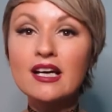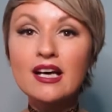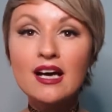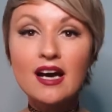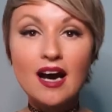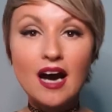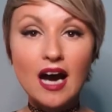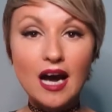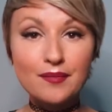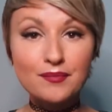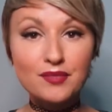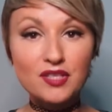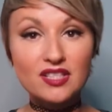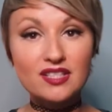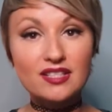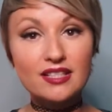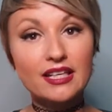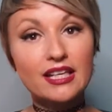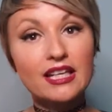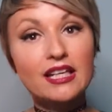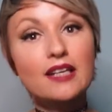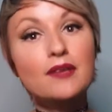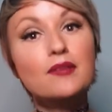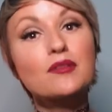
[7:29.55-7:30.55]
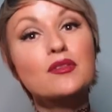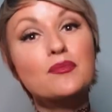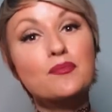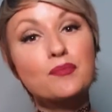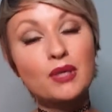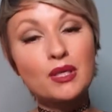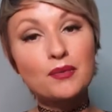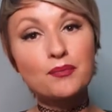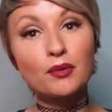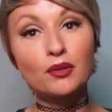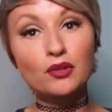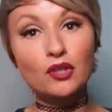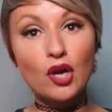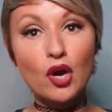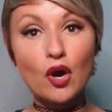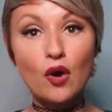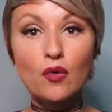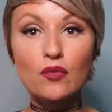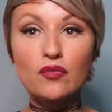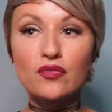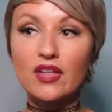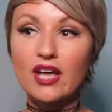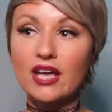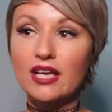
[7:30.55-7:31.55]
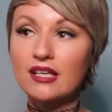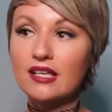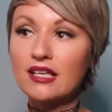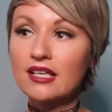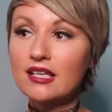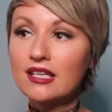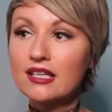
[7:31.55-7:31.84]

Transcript: I'm just letting people know that